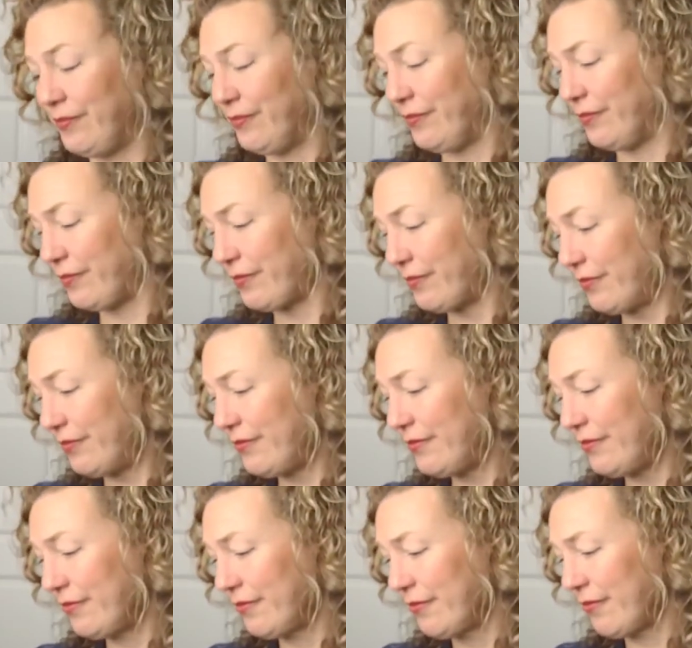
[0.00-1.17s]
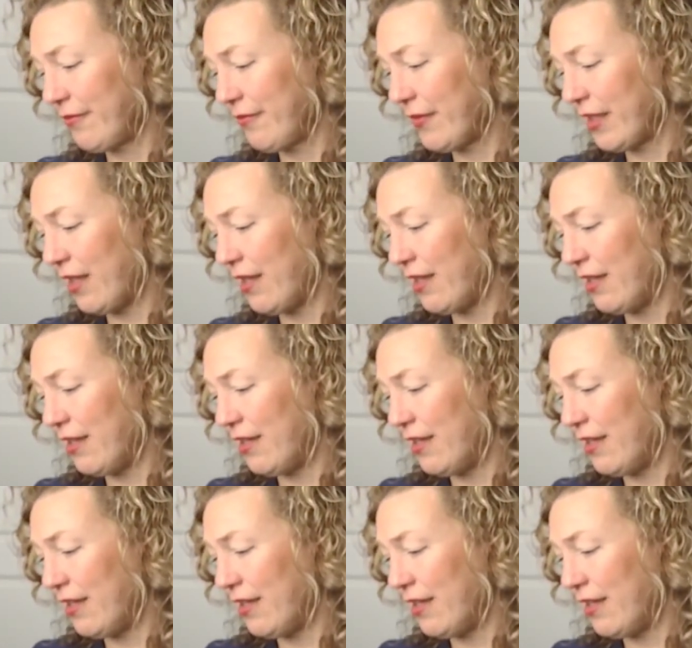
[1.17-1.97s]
[no speech]